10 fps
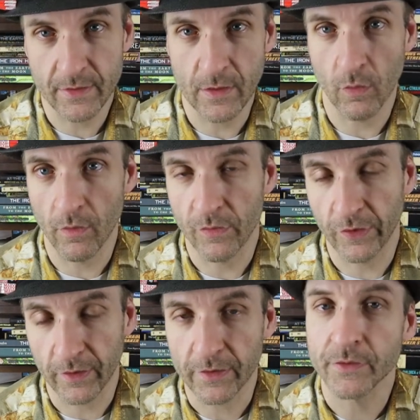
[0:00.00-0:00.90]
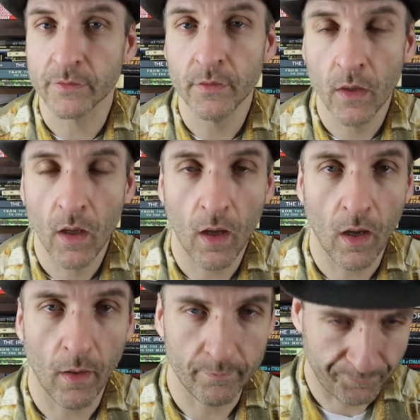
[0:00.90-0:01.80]
sequel series.
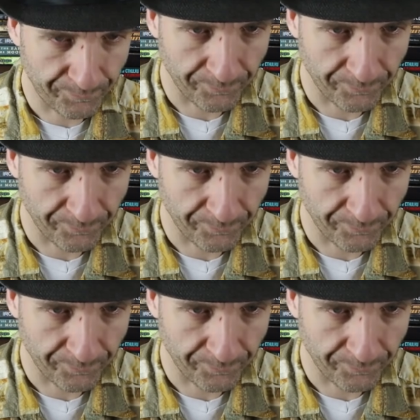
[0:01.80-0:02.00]
Um,